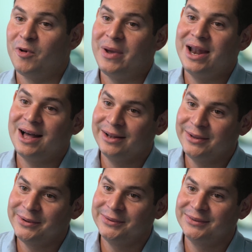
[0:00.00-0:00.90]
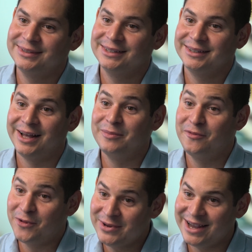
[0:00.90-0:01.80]
we may not close
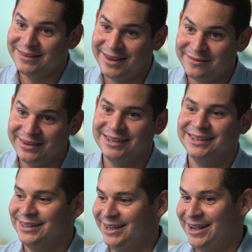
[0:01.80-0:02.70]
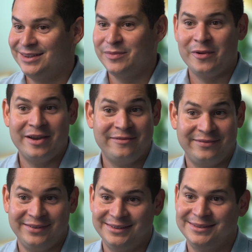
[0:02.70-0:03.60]
before Thanksgiving, as my
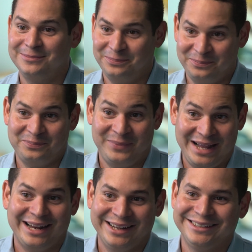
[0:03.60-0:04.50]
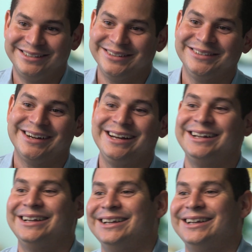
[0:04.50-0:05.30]
wife is planning to, right?